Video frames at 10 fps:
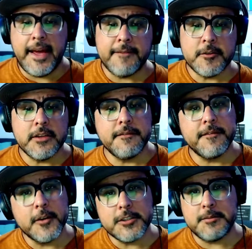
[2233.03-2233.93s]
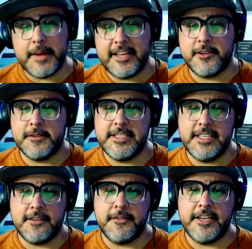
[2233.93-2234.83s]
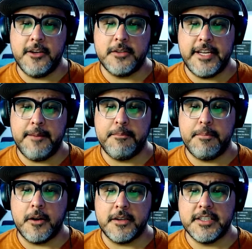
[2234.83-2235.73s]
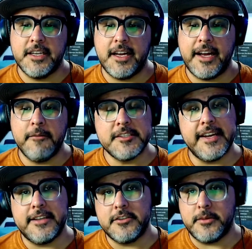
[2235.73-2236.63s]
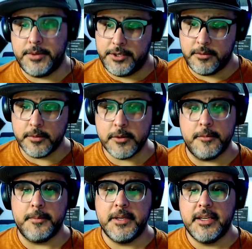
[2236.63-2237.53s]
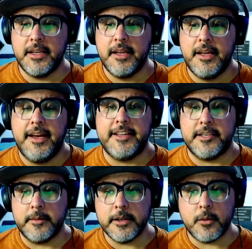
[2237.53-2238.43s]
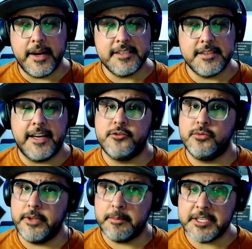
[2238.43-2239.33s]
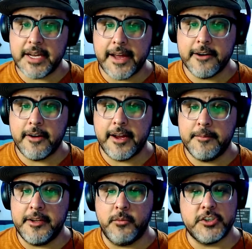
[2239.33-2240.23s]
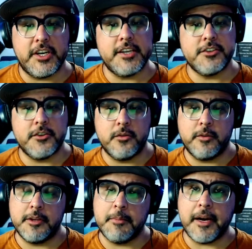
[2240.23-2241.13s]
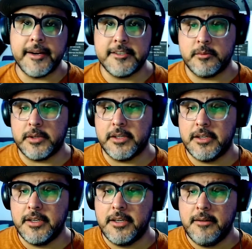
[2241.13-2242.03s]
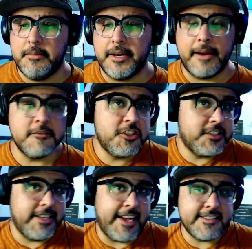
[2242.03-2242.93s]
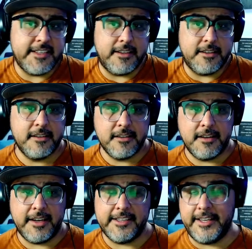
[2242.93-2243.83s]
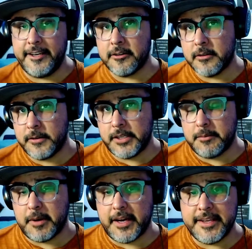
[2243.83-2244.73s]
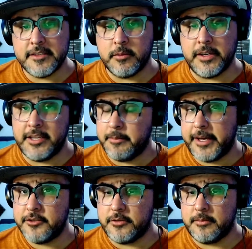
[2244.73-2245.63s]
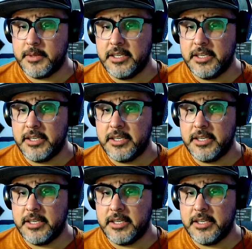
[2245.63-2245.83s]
After the first May 13th videotape part, I was taken to another room. At their request, I drew them a diagram in which I showed where the bodies were, but I was just guessing. I later learned the bodies were in the bedroom,